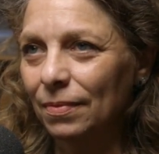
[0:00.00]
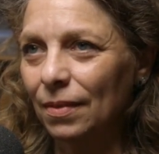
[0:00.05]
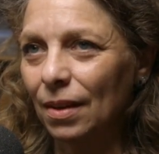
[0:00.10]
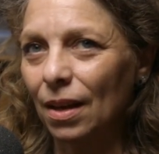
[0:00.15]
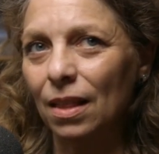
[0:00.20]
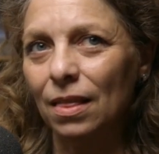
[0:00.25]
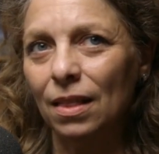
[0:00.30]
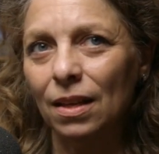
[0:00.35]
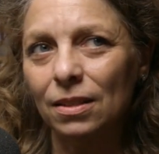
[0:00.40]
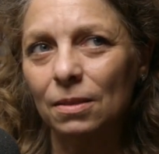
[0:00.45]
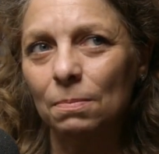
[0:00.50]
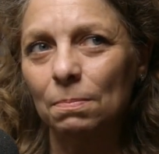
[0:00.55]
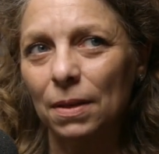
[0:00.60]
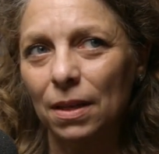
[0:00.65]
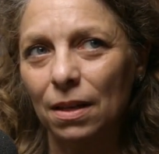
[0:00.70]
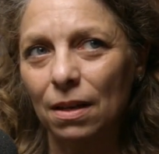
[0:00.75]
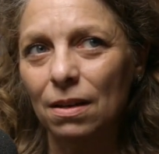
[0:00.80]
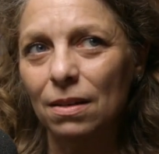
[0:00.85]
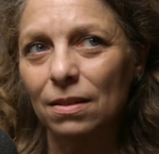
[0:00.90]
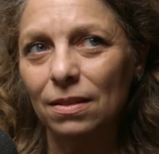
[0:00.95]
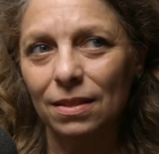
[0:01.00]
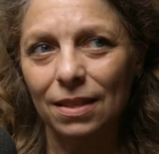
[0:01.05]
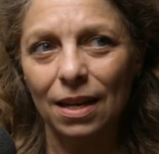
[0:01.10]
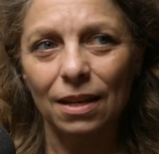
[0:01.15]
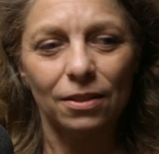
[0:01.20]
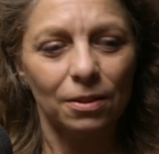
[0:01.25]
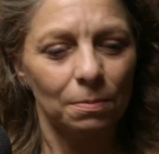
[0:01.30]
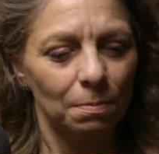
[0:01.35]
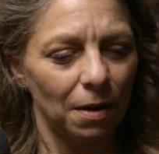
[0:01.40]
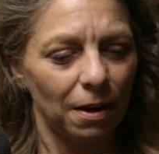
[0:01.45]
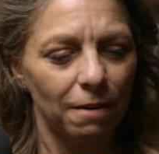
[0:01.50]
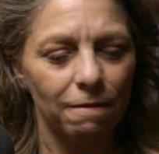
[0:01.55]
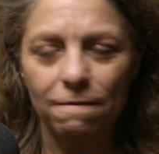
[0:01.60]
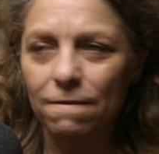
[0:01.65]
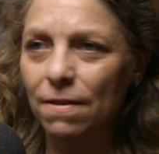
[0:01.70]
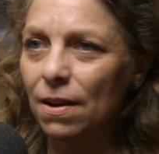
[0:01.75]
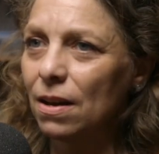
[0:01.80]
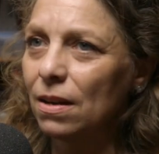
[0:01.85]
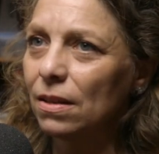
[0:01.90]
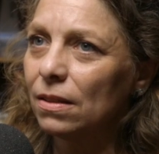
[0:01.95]
And that's because that's my
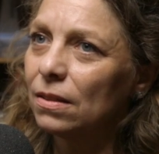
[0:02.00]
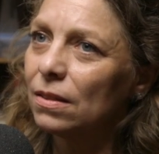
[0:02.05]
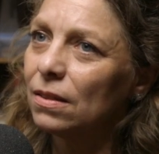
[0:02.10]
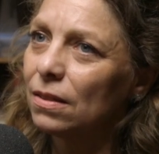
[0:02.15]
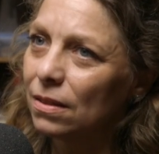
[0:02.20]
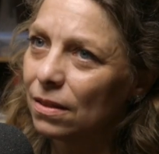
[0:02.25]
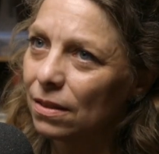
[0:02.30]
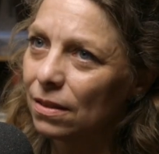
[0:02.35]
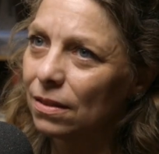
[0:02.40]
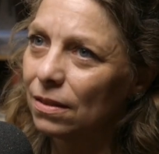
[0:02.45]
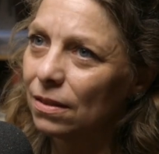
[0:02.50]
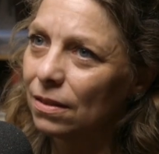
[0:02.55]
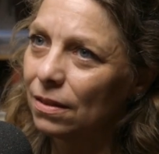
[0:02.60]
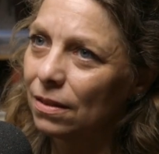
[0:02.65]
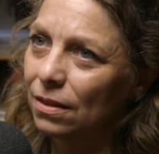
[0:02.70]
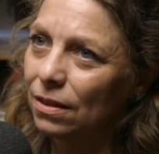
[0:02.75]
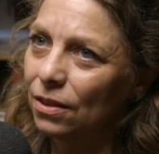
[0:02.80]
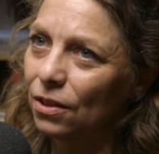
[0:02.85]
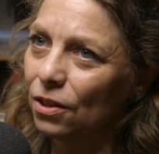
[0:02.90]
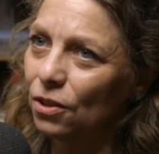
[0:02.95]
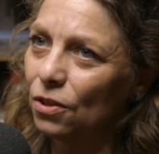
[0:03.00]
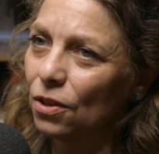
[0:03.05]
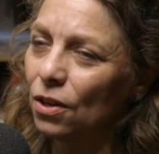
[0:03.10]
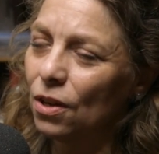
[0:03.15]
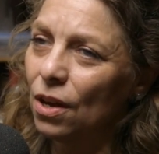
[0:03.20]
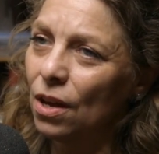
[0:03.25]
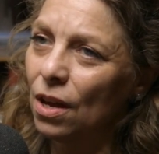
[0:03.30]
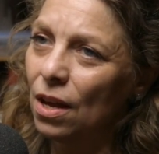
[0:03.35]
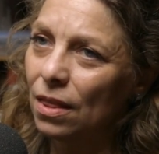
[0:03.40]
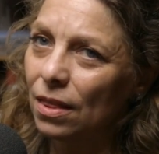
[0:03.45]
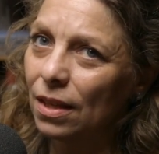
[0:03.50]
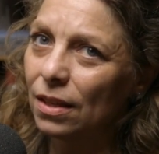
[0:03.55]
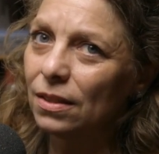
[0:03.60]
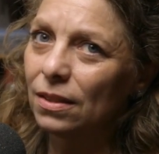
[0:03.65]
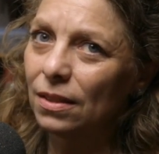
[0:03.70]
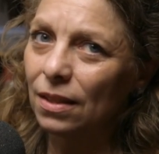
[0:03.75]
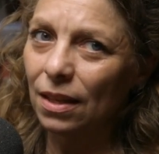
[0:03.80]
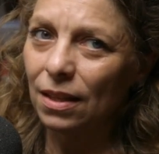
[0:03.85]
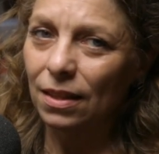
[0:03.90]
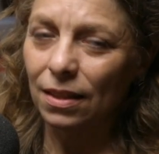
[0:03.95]
first,
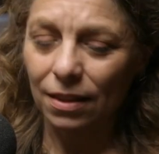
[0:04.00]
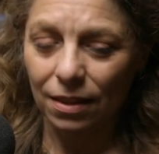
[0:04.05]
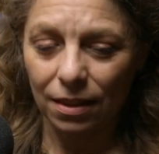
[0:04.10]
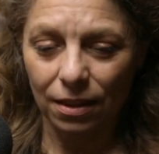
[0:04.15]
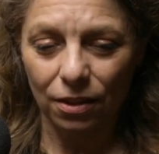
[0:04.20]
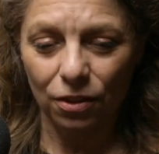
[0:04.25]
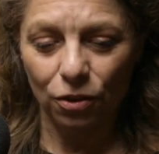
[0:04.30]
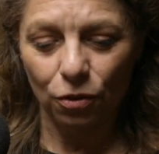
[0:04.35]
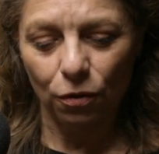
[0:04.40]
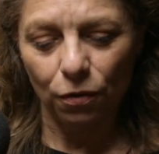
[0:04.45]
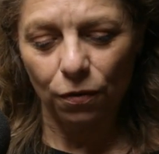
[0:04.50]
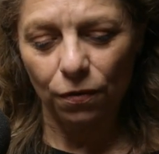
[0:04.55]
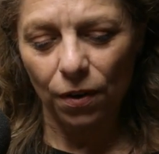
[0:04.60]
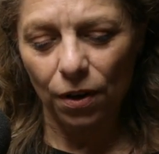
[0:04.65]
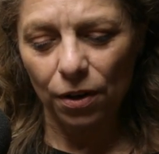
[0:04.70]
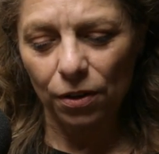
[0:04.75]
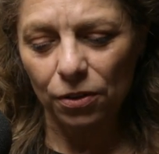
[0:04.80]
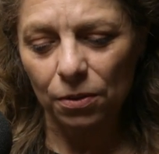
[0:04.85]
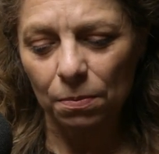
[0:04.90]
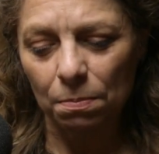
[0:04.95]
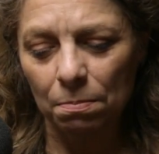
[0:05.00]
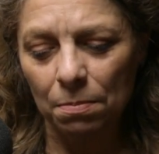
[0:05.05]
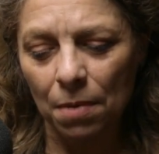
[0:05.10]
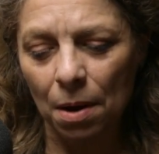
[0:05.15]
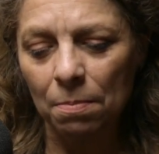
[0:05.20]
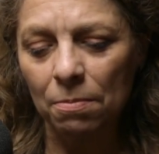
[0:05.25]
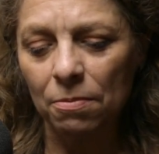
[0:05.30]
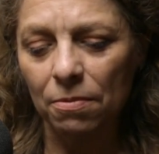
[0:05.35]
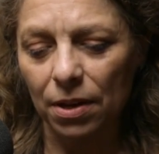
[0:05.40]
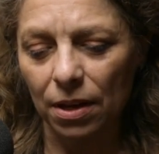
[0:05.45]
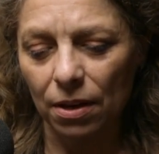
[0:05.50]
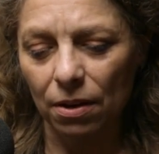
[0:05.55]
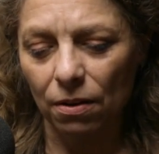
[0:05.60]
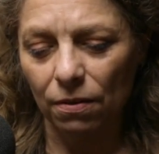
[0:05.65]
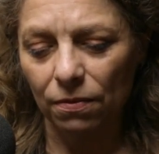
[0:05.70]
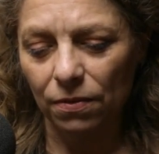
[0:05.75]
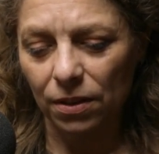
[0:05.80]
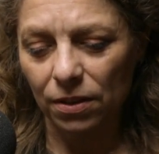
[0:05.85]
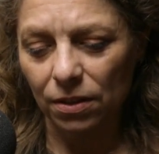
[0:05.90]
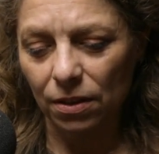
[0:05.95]
your first memory
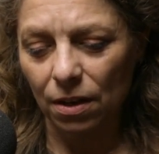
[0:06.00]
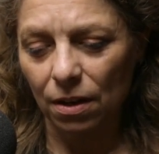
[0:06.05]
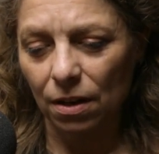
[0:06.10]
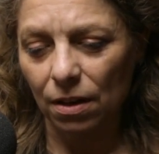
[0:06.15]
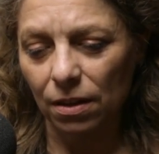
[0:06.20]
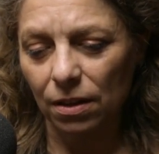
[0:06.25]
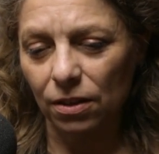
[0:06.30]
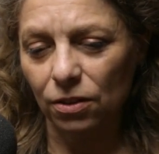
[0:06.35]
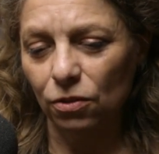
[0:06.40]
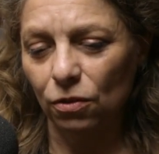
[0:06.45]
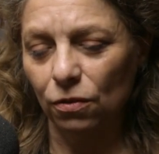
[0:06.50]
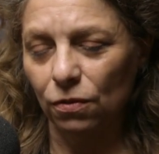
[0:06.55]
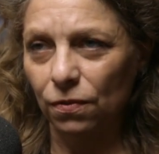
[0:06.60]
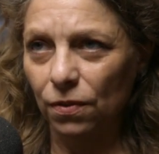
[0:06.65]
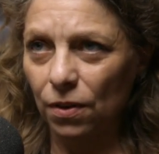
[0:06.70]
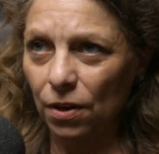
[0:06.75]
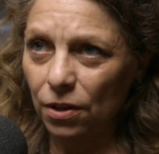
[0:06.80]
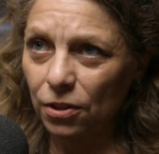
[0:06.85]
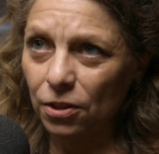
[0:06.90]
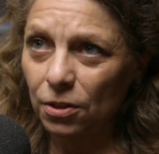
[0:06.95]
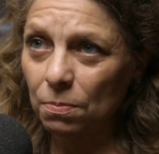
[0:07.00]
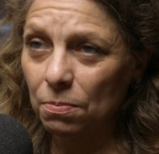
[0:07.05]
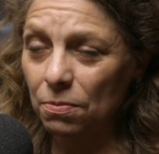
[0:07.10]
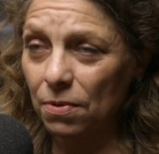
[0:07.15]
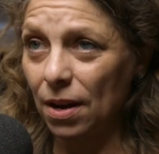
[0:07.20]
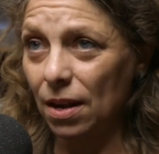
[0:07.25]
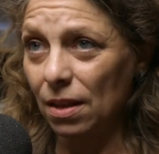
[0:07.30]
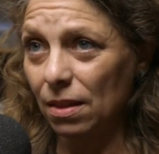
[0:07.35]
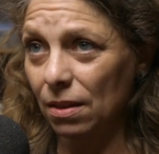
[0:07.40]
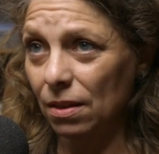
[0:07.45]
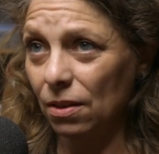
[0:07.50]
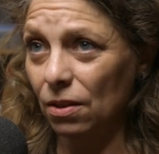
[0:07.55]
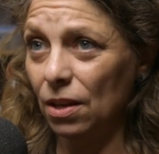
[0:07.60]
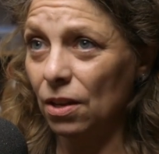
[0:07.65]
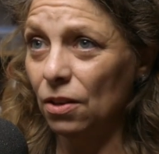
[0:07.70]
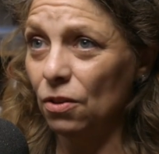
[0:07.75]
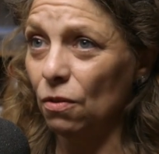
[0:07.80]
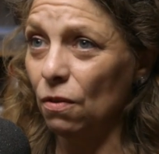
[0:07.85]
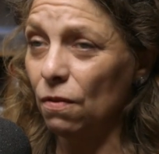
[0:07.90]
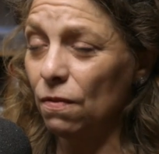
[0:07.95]
of this earth is your first breath. And
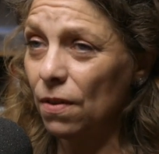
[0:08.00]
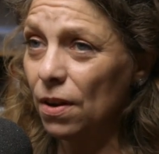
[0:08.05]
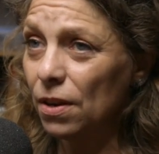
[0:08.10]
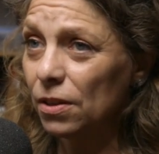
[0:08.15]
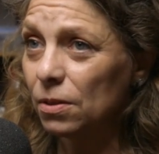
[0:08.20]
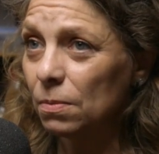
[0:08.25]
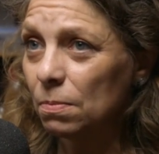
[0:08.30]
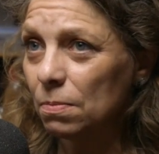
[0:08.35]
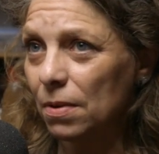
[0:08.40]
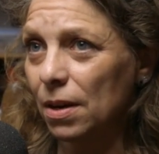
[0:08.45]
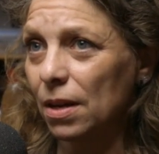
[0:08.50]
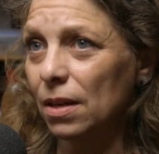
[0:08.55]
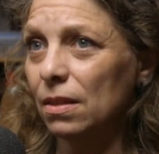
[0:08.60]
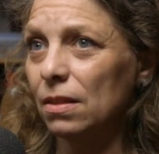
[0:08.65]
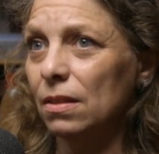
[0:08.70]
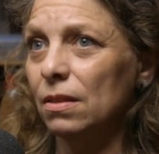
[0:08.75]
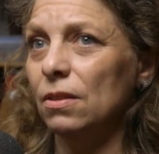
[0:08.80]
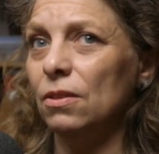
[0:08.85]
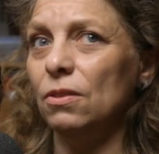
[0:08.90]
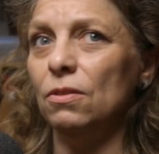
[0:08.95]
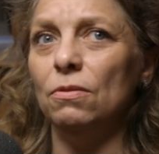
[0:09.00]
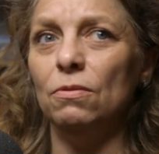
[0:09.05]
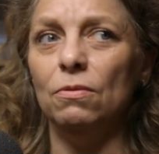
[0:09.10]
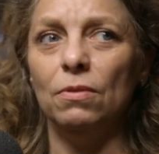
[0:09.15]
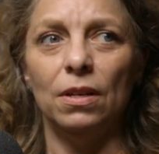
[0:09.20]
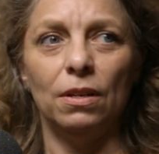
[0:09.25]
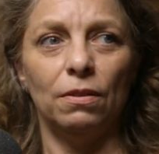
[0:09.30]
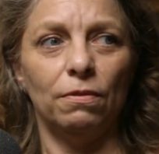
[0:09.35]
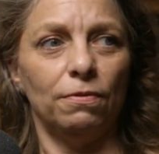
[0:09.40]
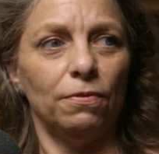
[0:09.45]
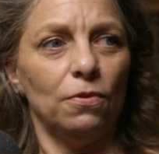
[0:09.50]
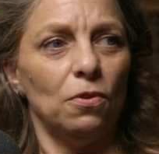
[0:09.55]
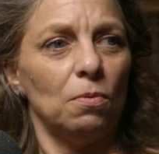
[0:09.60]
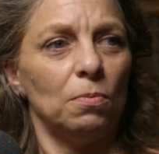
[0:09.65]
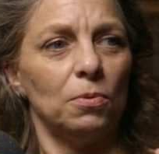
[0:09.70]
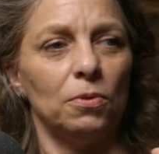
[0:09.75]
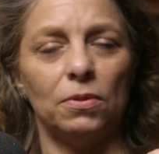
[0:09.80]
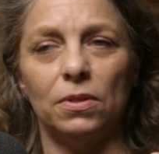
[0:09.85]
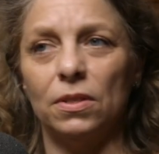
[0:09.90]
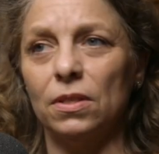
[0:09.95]
in your first breath, you
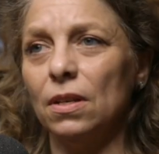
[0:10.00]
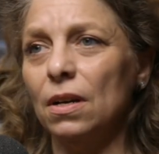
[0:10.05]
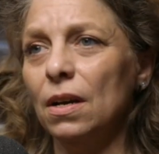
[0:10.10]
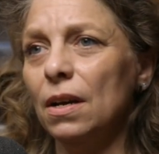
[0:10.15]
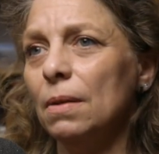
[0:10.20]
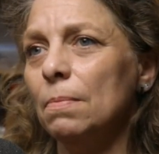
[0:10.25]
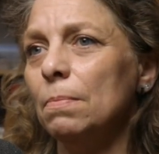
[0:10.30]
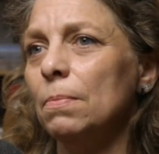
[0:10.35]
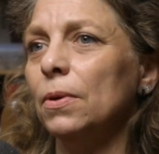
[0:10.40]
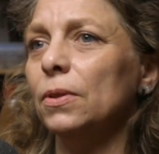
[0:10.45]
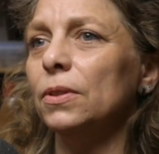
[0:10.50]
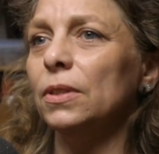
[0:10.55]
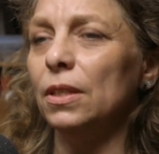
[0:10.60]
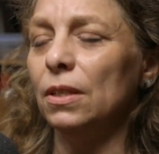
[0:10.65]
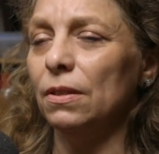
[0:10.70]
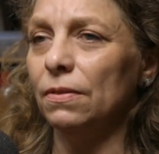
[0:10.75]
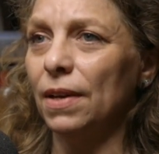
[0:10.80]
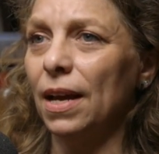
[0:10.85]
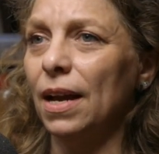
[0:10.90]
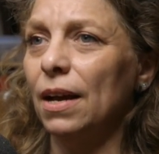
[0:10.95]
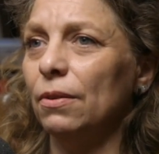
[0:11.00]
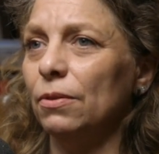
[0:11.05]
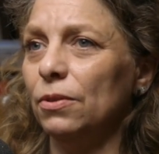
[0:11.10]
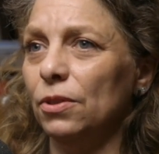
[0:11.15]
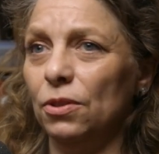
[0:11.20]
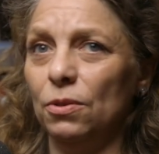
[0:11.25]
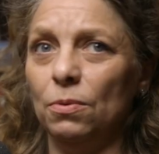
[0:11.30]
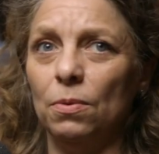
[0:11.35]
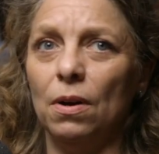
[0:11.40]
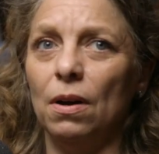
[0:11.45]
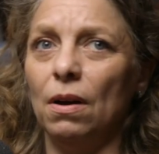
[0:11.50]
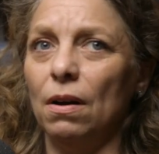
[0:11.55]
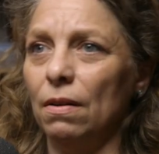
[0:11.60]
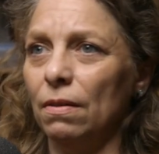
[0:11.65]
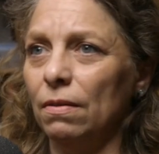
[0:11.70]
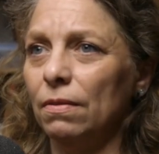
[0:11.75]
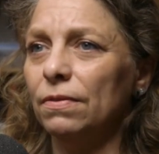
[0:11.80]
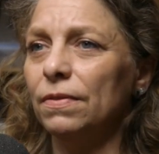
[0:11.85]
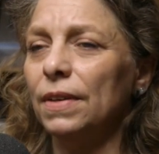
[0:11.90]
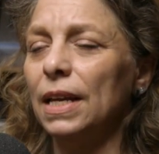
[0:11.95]
inform your entire body of how you
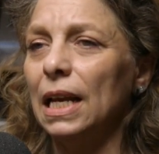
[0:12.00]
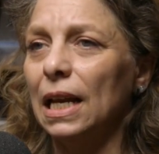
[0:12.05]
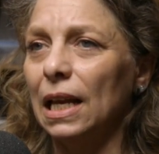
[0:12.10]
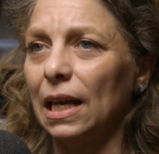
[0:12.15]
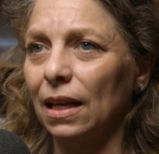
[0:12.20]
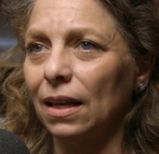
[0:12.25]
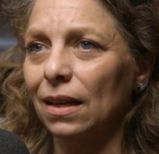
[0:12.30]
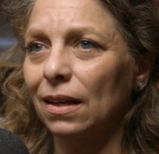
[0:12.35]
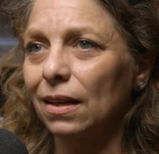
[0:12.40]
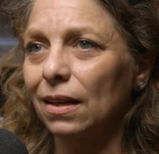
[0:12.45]
are feeling.